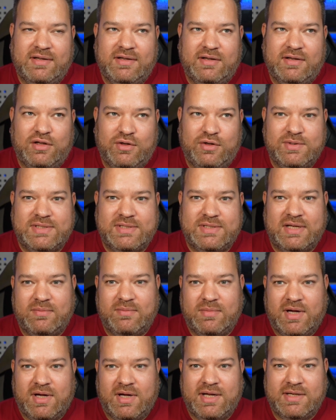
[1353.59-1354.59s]
losing
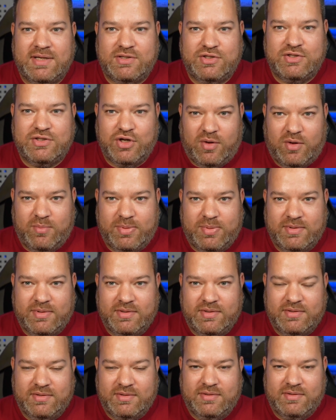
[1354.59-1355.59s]
my job
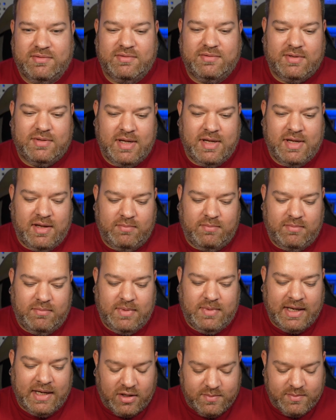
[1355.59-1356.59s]

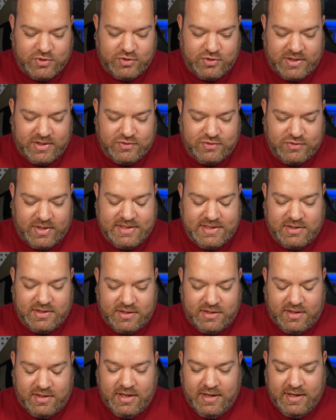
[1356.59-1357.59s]
income streams, right?
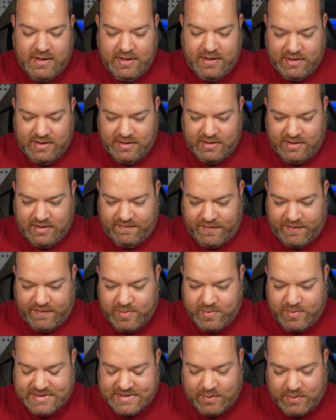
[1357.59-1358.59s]
So the
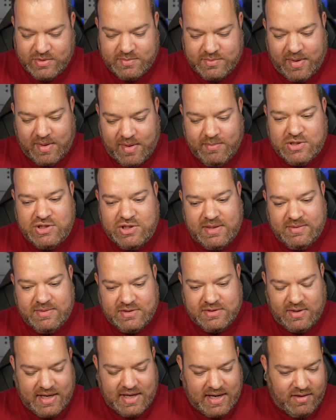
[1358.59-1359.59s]
5% was membership.
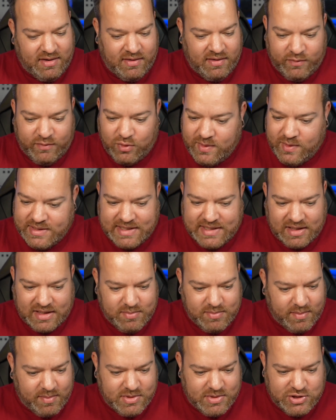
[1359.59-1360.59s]
So I've always had
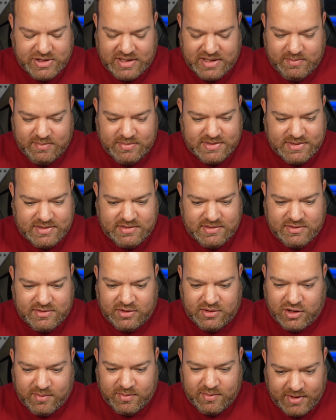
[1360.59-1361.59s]
memberships
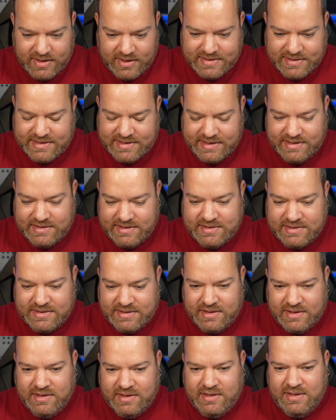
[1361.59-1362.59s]
and communities,
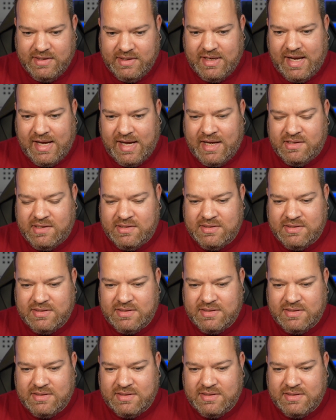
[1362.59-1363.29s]
and